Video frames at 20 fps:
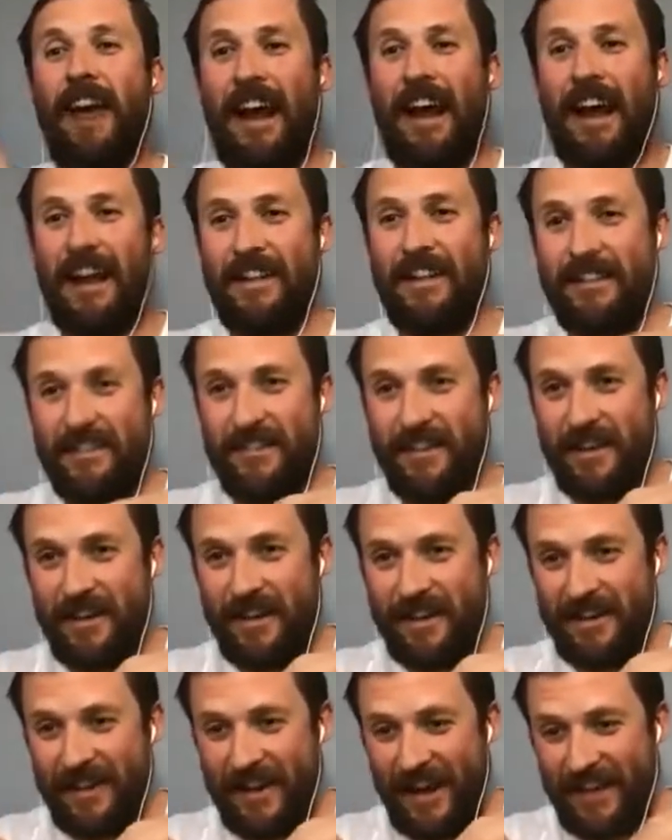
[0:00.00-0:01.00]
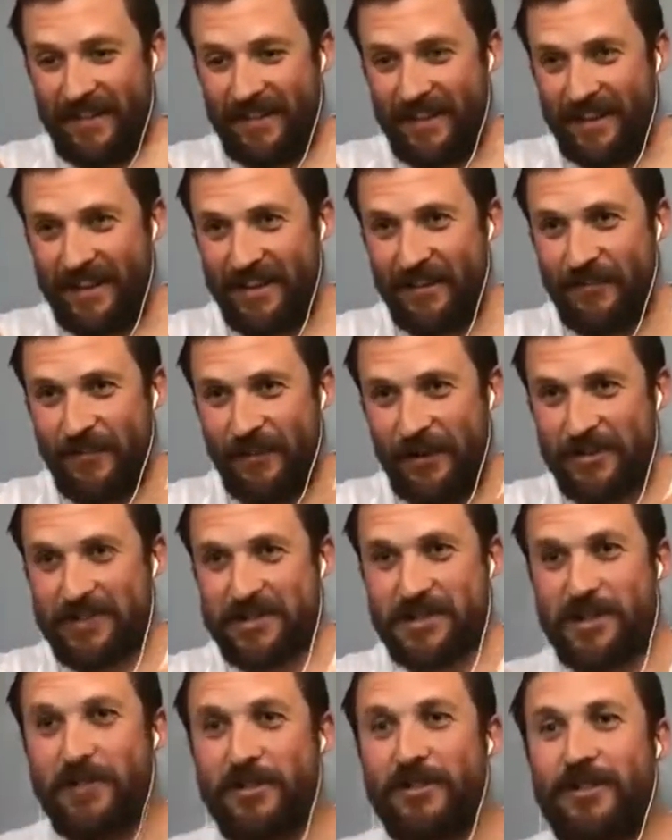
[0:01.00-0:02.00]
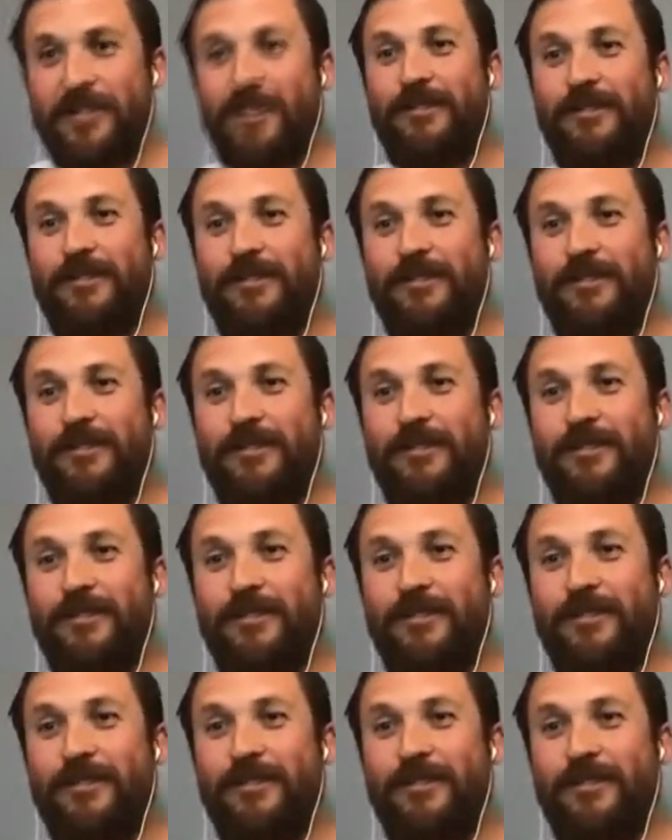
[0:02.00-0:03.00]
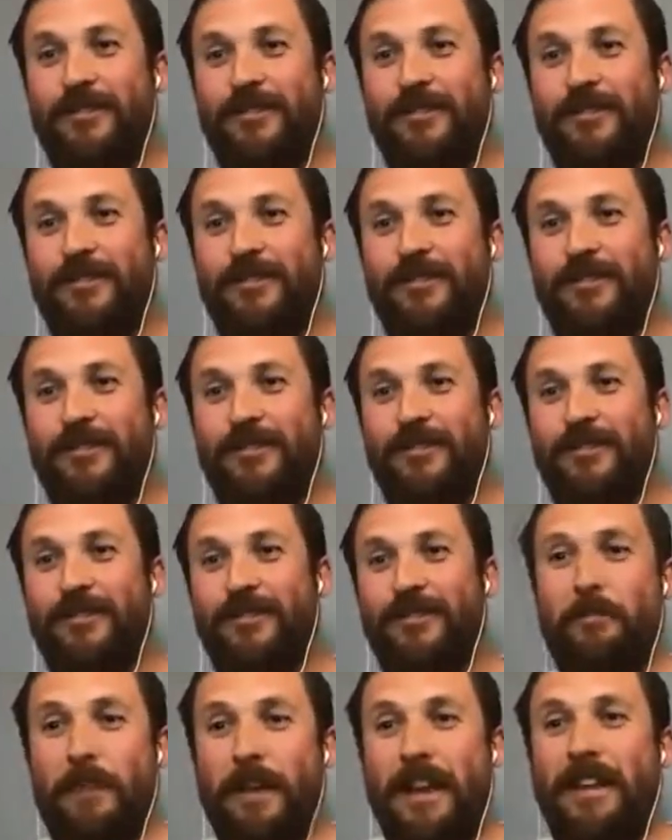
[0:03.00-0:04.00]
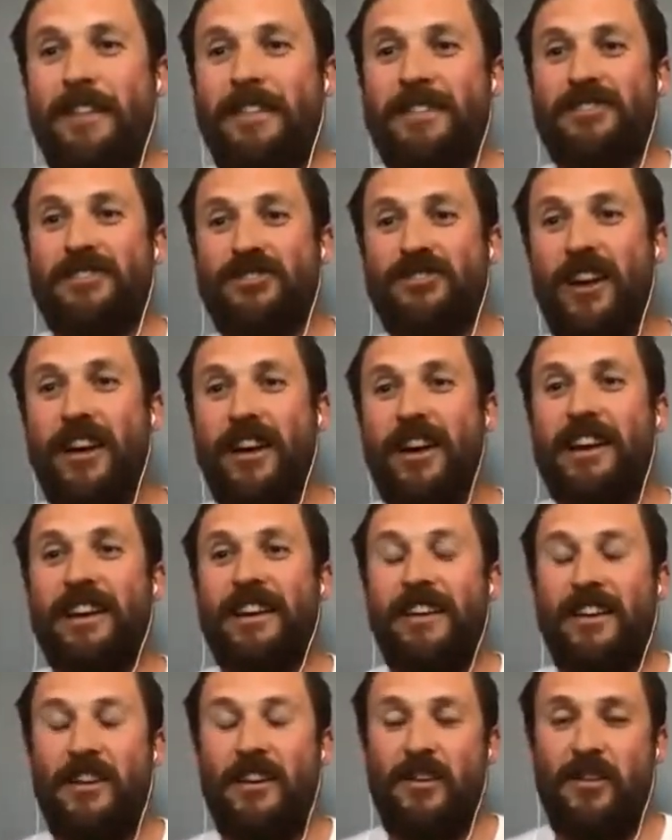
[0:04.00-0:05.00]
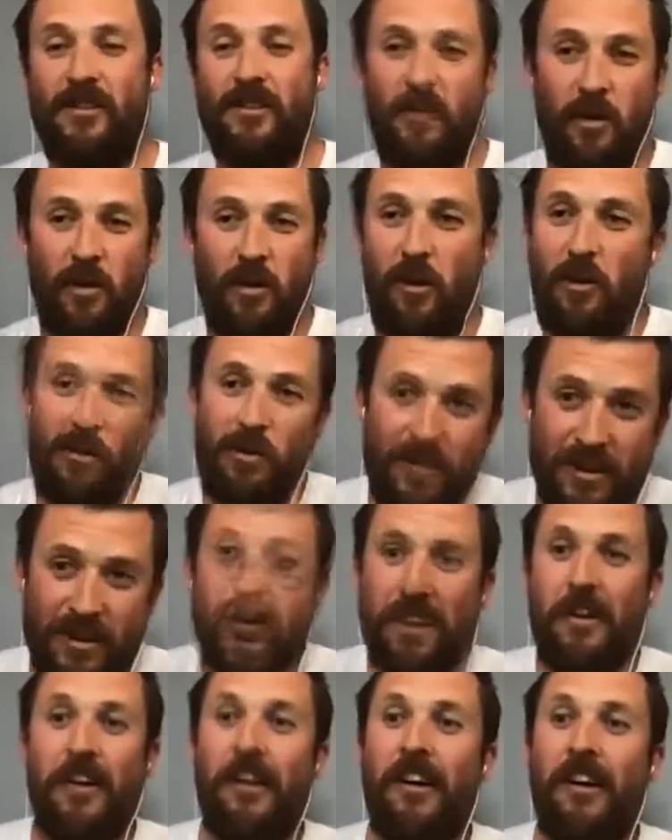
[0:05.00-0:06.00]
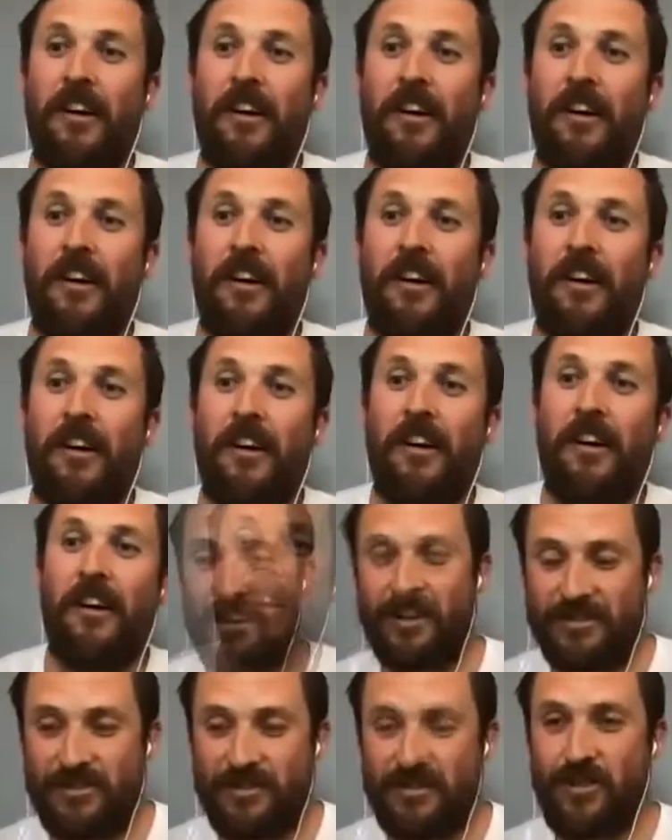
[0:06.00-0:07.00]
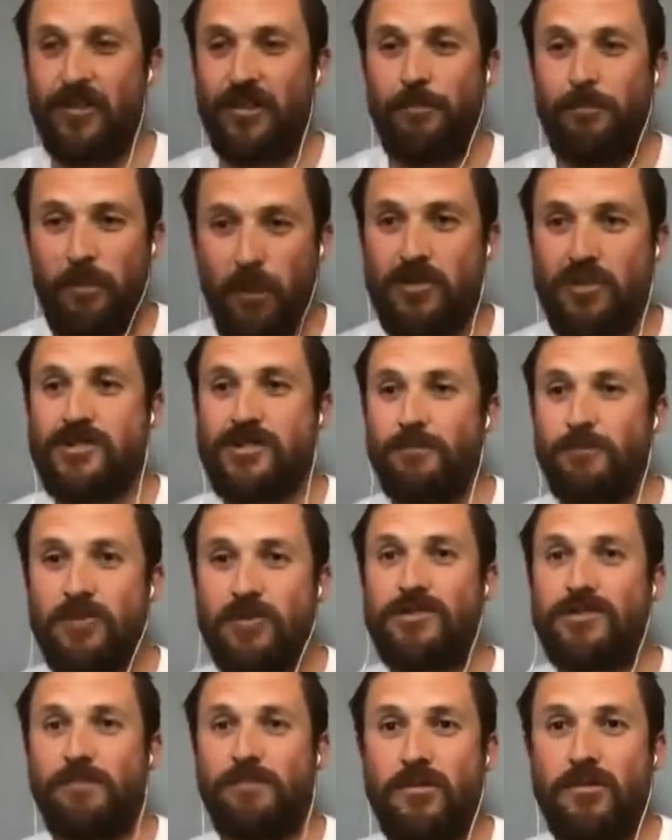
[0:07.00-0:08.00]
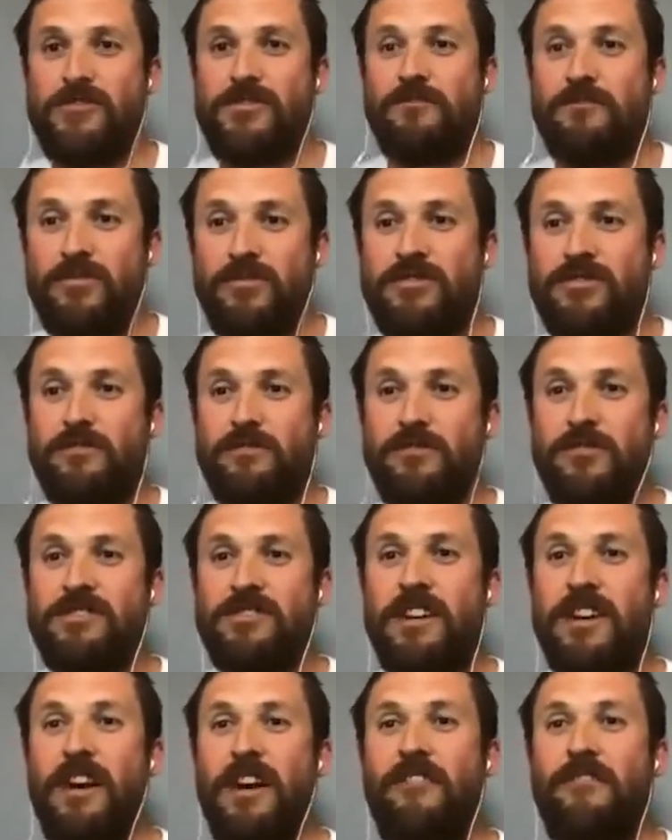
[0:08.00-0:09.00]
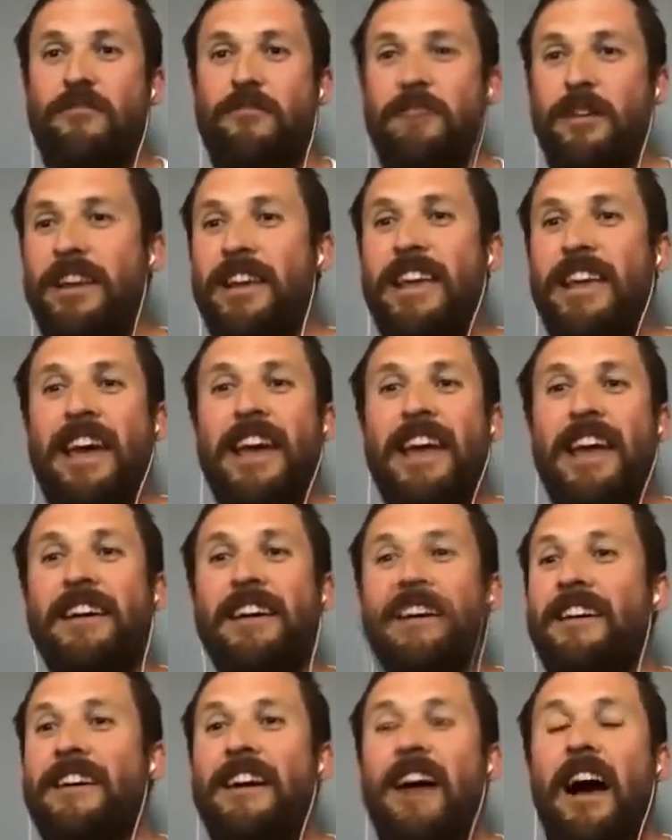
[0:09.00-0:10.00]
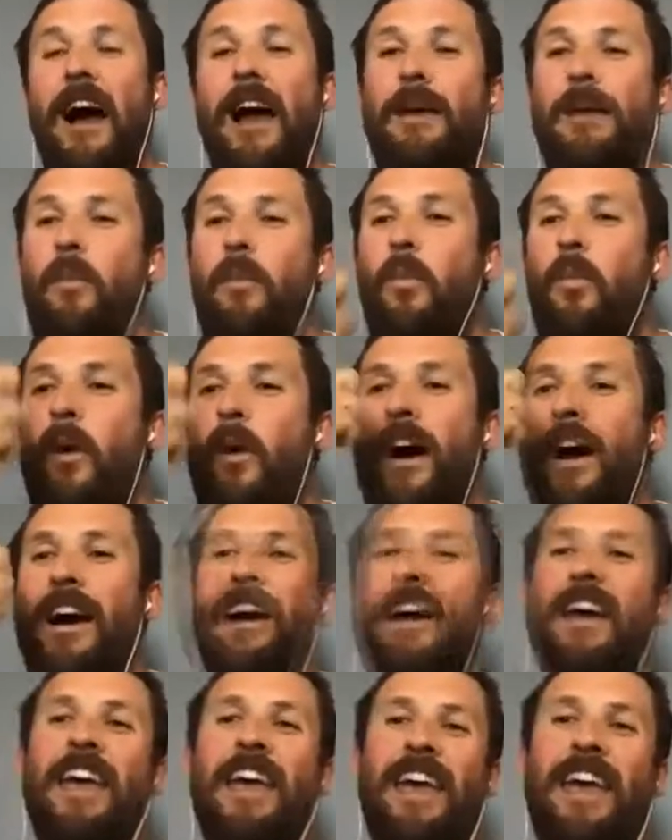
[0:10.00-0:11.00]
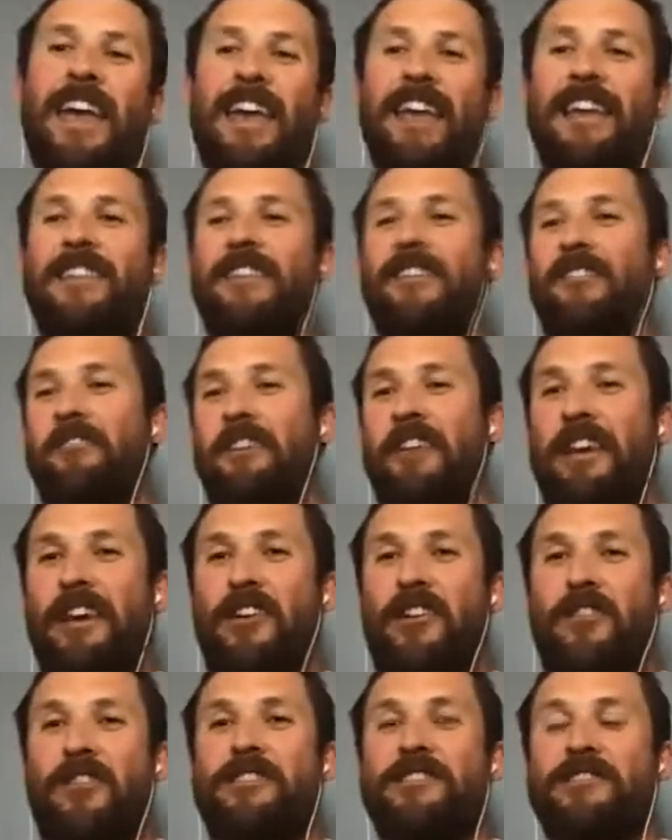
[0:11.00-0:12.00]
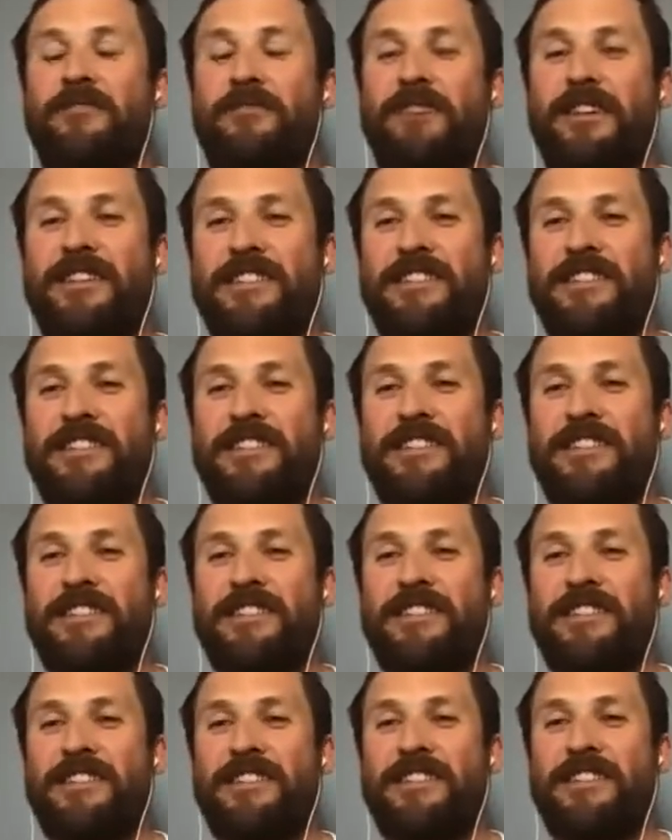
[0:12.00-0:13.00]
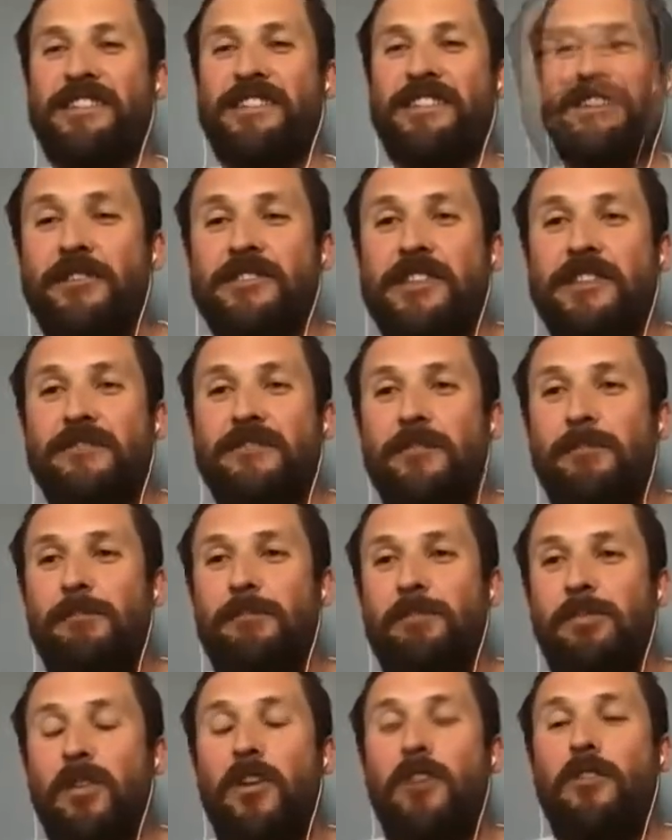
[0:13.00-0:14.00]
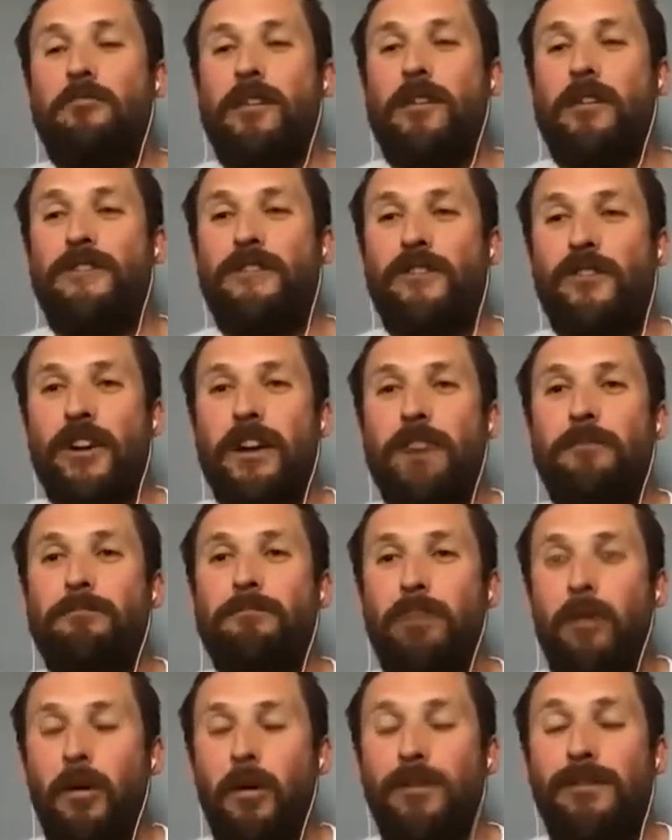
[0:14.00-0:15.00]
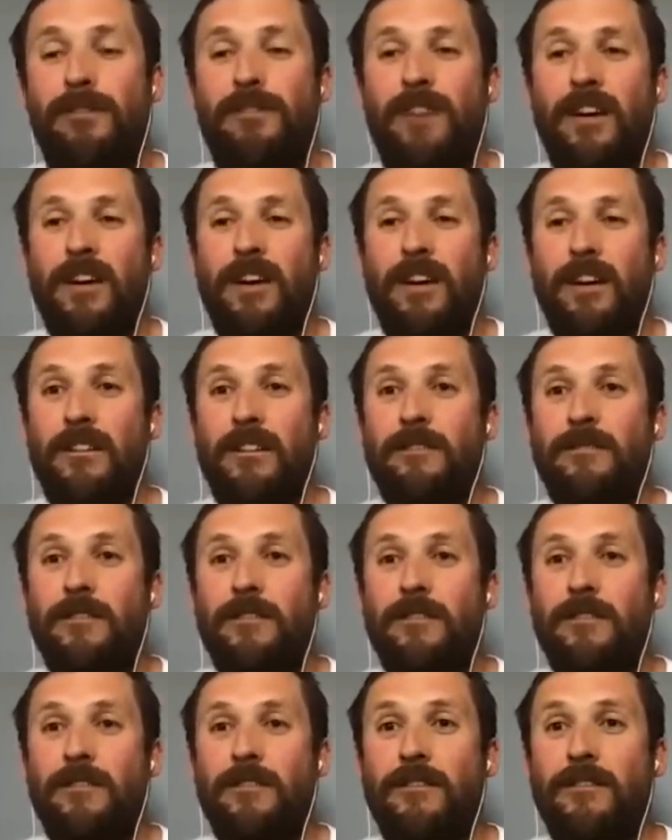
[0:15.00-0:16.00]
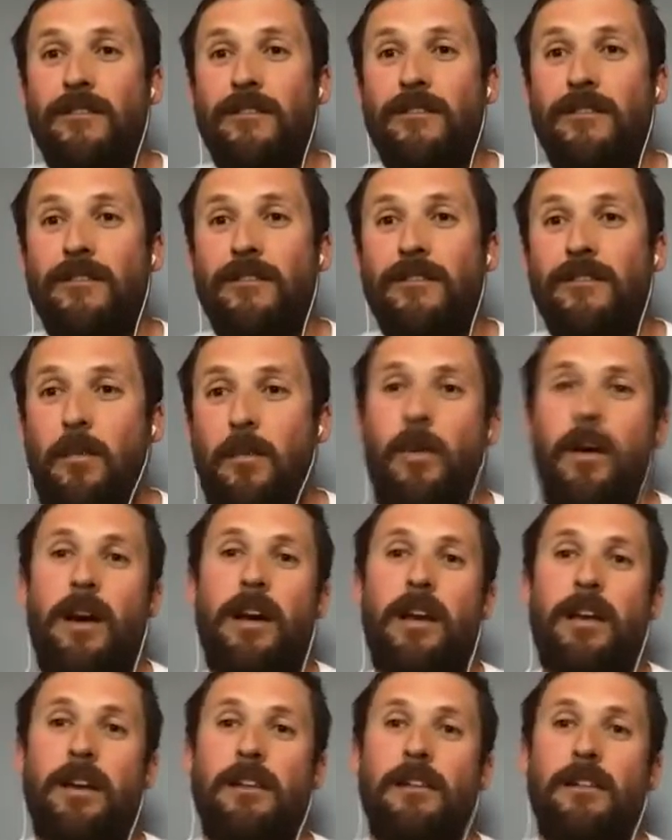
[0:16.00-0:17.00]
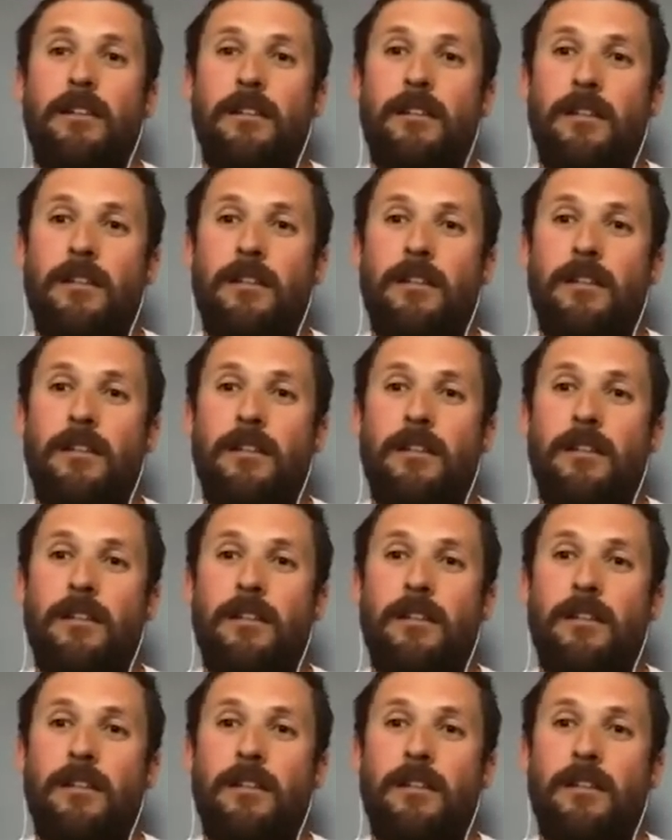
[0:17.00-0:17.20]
in the first 2-3 weeks. For someone like me that's training all the time and pushing and trying to push and push and push and push and push, for me to get a 1 kilo increase on my deadlift, I almost have to blow my freaking puffer valve just to get that 1 kilo.